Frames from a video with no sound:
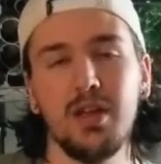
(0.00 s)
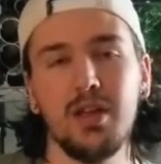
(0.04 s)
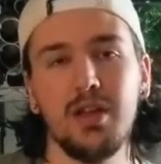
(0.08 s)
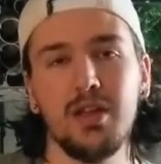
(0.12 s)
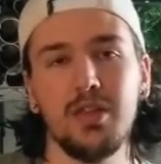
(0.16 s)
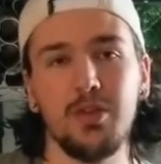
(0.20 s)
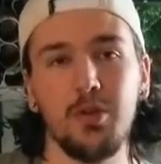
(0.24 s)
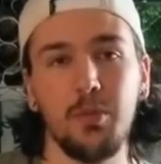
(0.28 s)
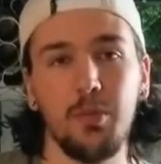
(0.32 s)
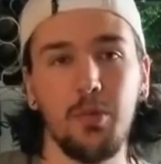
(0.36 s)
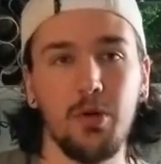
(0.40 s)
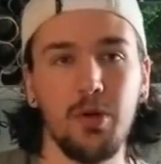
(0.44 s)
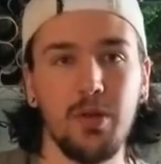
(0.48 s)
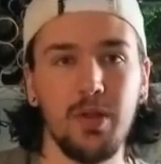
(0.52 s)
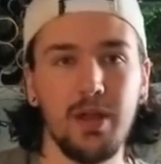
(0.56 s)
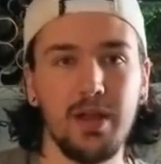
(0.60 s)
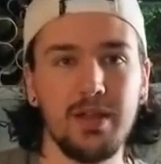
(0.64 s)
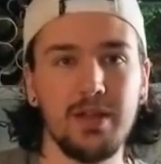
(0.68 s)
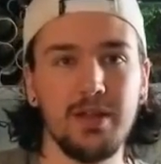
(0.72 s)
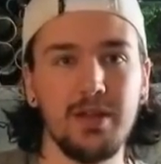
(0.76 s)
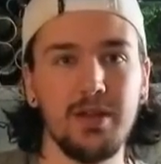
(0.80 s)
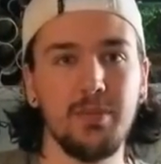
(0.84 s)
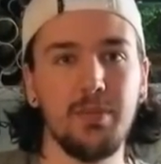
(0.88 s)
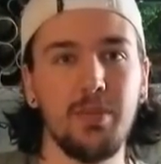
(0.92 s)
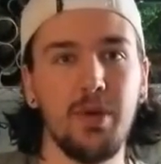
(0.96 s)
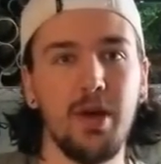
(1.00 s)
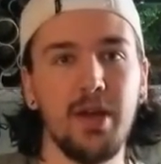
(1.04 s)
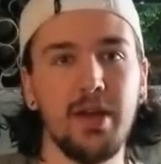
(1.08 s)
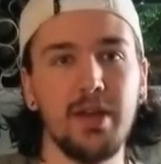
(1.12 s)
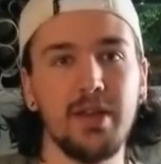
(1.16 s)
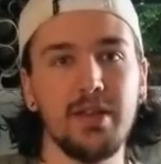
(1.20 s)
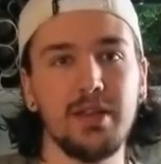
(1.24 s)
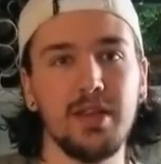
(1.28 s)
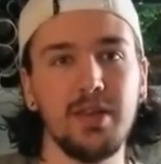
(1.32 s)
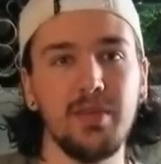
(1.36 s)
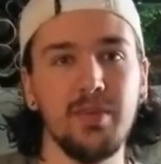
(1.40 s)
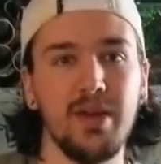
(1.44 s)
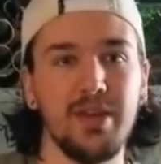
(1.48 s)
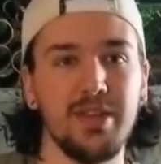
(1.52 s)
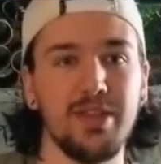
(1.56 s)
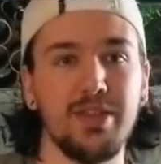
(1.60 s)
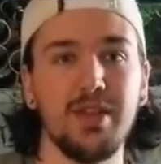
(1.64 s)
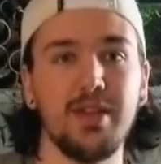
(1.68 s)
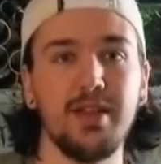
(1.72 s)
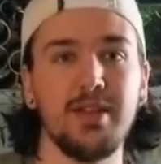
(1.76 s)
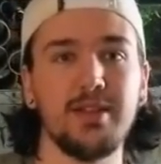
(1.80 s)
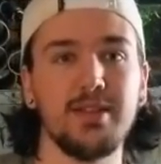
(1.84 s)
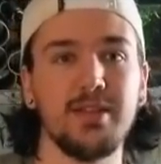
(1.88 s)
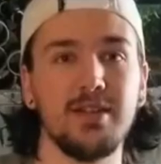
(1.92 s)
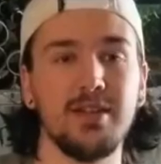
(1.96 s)
They're more likely to buy it. They might think
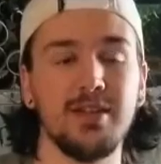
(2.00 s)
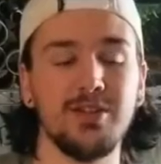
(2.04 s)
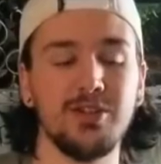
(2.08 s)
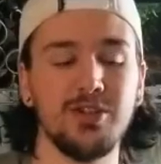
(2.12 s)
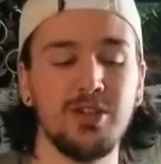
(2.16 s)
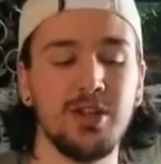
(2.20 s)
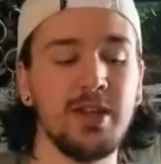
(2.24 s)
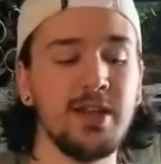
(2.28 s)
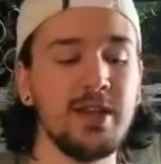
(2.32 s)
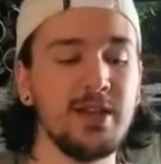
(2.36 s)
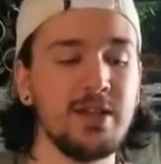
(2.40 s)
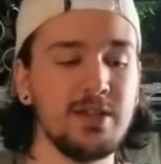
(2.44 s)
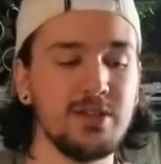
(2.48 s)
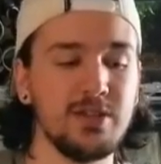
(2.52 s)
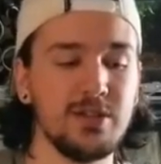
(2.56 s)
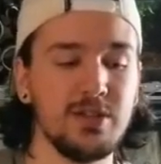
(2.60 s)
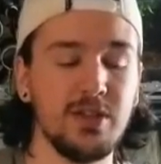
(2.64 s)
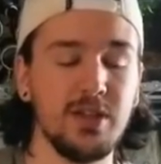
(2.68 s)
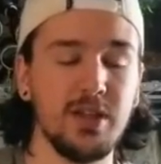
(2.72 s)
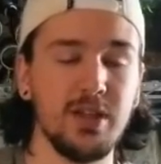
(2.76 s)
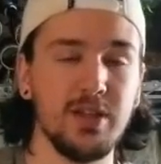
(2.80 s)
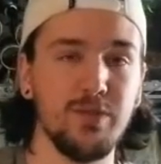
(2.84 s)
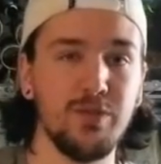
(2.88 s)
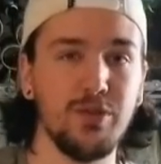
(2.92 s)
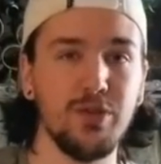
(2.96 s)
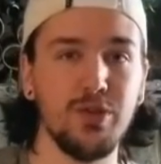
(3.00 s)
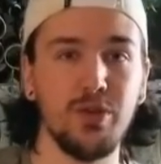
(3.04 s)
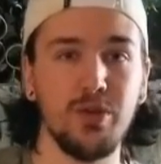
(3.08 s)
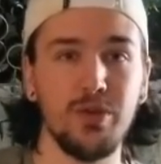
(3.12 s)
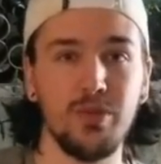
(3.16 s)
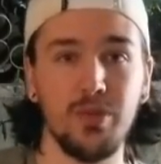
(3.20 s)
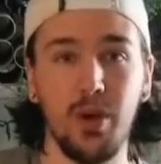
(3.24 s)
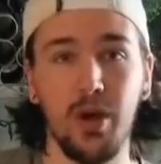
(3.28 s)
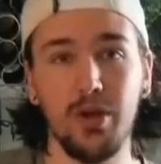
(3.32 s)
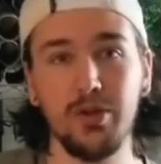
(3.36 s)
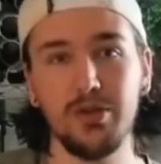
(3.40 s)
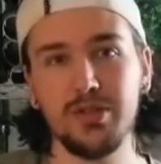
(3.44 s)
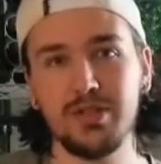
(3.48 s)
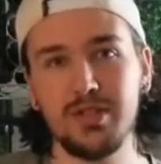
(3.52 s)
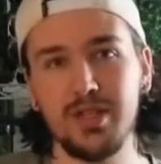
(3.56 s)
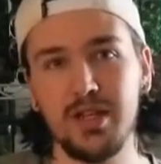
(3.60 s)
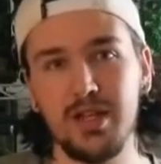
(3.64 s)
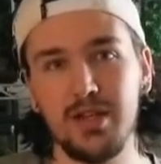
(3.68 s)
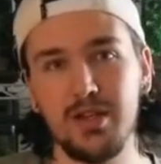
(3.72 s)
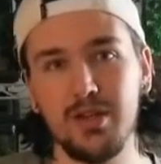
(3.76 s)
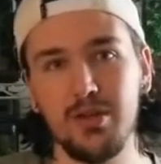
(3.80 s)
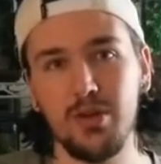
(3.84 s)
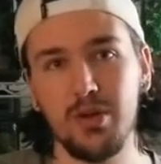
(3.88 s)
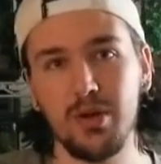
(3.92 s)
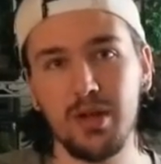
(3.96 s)
it's going to change. If you understand
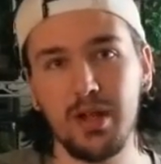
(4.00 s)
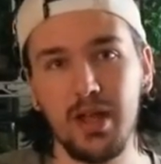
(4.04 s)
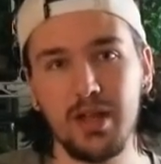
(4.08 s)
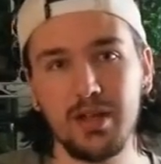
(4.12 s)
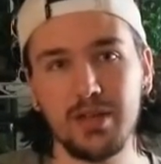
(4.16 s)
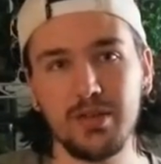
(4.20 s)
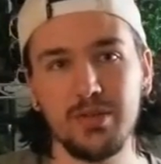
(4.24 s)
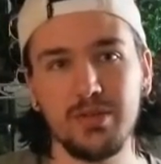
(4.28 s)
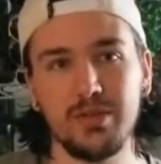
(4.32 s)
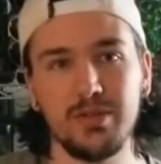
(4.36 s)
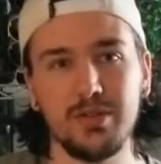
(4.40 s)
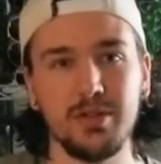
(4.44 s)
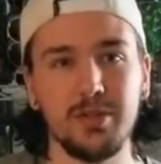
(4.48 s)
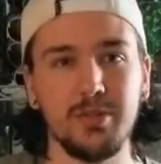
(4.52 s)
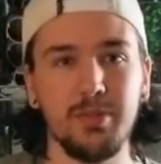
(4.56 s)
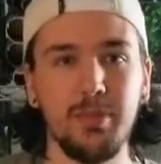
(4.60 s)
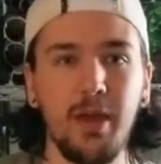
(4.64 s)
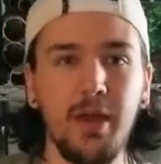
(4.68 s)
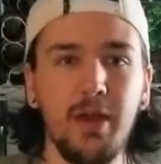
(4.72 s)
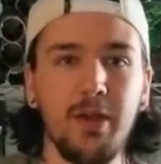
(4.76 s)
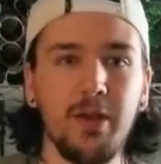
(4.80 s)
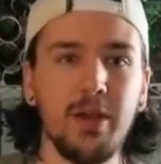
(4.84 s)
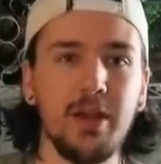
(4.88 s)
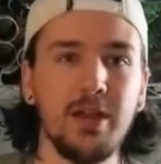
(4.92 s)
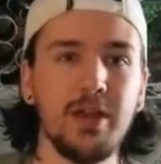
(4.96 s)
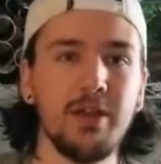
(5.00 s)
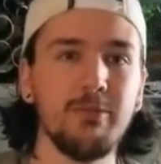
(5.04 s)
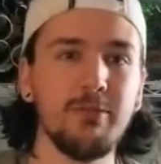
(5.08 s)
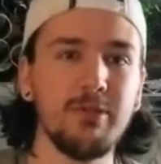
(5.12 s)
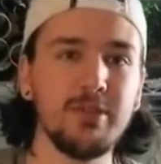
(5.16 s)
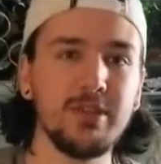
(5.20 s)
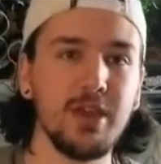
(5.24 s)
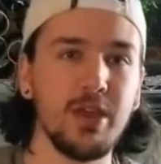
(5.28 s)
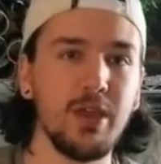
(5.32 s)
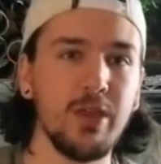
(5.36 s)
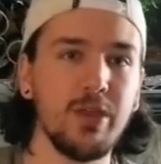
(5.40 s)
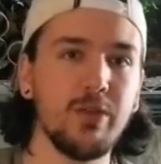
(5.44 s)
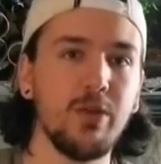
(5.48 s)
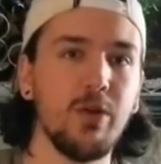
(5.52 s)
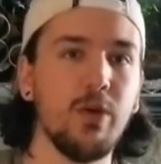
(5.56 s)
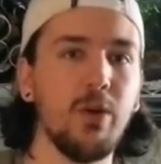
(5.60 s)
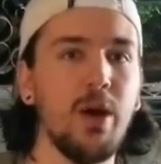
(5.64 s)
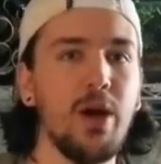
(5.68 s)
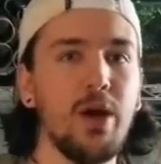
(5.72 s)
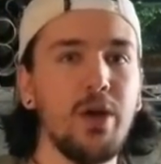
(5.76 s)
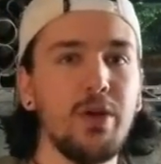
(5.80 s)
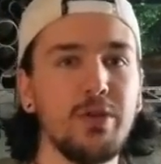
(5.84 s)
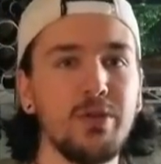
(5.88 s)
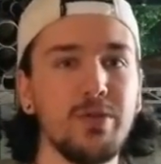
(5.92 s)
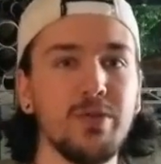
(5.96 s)
your geckos and your pairing and what they throw
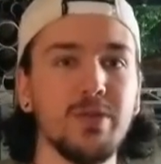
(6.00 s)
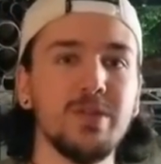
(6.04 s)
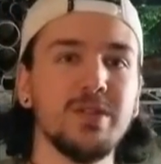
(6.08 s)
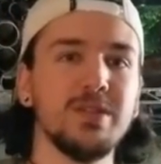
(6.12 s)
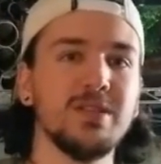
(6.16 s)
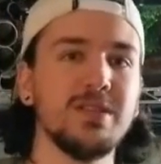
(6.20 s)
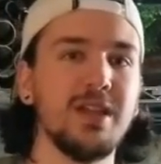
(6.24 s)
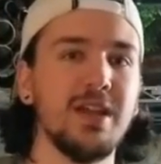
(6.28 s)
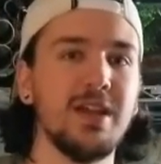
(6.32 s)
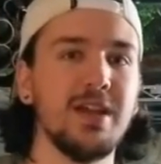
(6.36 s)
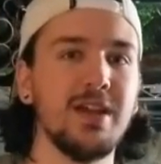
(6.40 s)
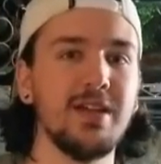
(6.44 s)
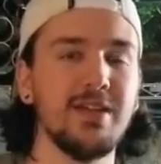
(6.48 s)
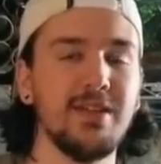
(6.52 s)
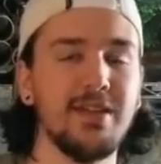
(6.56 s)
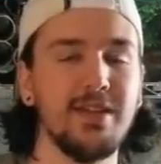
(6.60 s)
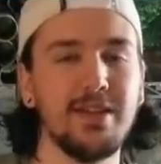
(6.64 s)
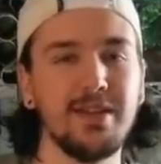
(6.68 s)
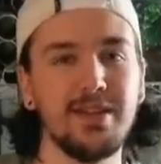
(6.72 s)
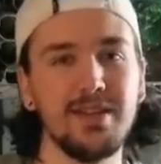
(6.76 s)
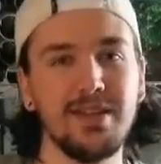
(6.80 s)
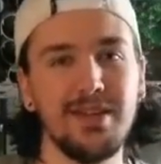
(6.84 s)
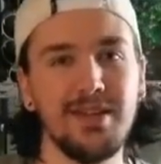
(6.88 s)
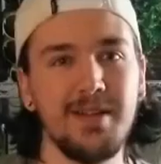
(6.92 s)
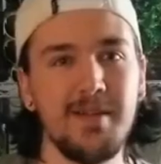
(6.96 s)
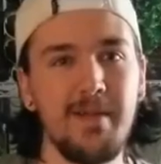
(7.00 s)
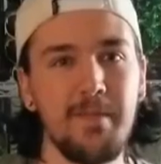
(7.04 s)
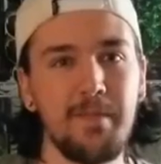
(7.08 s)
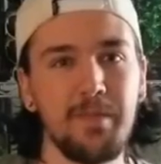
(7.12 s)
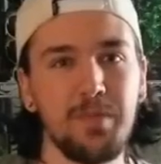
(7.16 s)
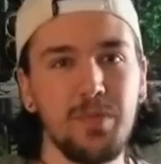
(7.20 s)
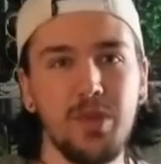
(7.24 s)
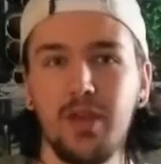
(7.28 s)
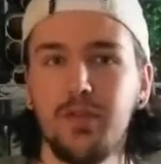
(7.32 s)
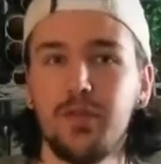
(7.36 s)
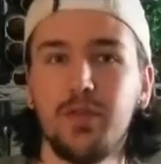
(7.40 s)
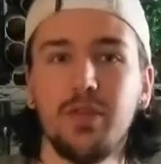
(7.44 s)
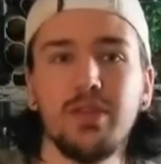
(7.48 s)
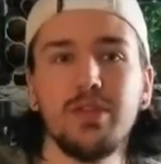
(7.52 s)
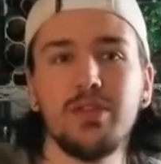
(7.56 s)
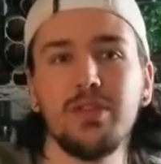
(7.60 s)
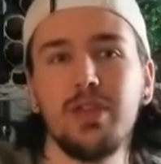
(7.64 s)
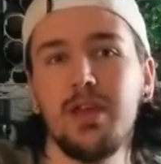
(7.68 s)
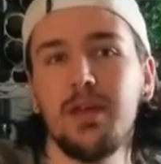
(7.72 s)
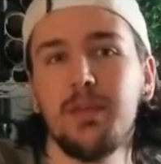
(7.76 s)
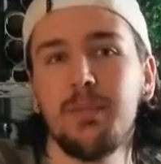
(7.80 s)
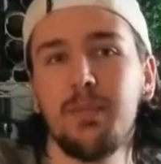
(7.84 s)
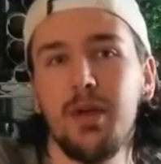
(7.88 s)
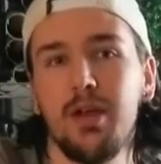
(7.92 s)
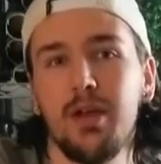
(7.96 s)
out, you understand, like, if you have the
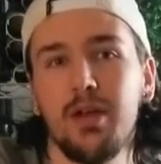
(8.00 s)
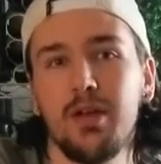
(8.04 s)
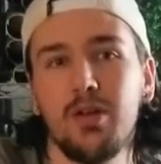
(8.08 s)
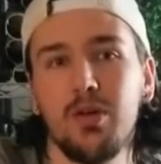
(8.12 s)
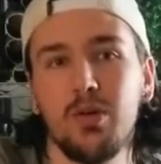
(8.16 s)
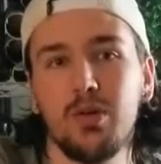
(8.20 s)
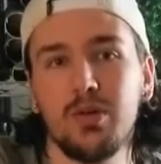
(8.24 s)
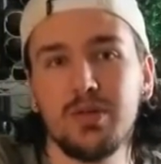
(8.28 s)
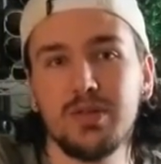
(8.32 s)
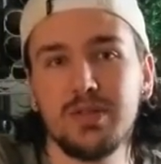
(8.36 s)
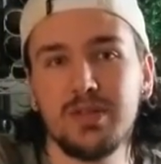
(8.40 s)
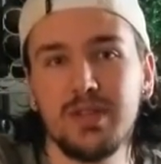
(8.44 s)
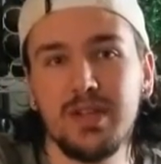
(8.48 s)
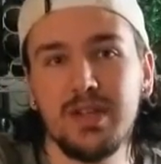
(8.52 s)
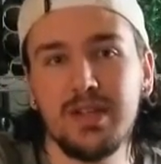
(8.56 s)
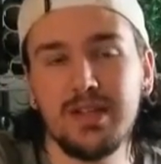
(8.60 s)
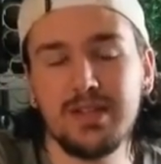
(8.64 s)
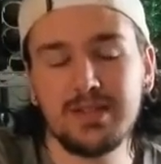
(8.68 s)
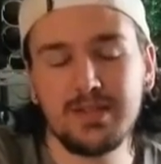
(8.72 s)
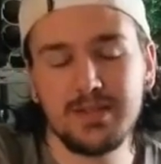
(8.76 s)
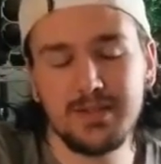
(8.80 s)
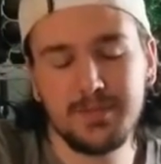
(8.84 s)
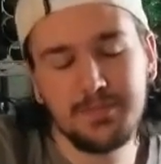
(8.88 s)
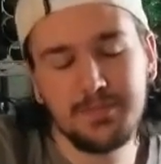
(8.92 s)
same pair of corn snakes